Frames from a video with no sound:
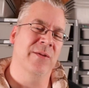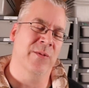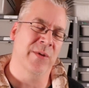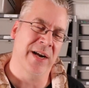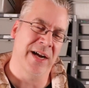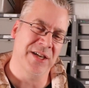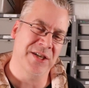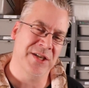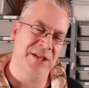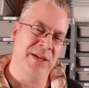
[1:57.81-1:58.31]
when
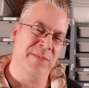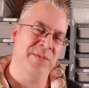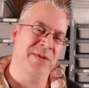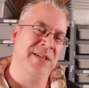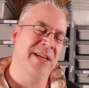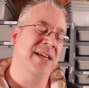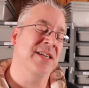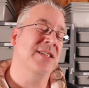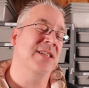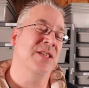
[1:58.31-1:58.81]
I ship
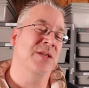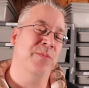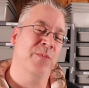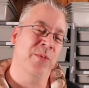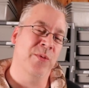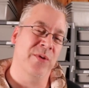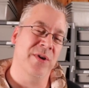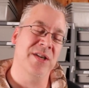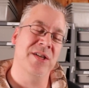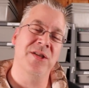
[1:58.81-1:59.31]
snakes, it's
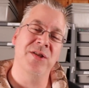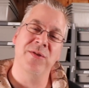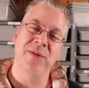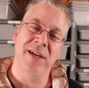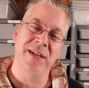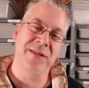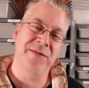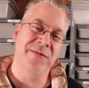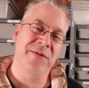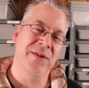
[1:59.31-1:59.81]
pretty
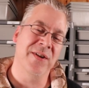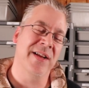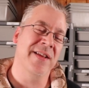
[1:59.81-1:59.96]
stressful